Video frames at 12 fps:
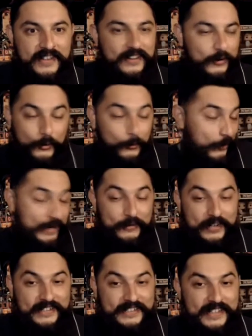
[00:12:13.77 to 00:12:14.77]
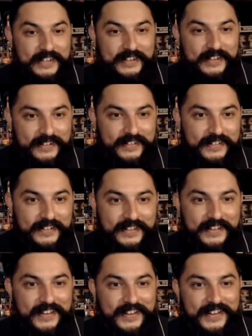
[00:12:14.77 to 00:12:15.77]
Or whatever. I don't know what the fuck he
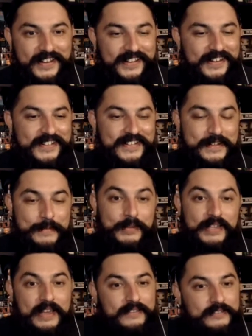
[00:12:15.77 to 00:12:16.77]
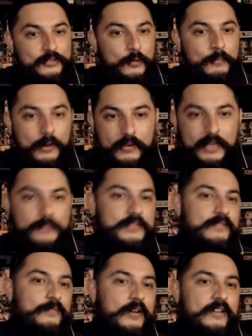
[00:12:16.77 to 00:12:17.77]
did. But yeah, so Mel
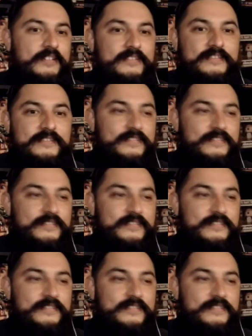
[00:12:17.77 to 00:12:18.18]
Gibson fucking,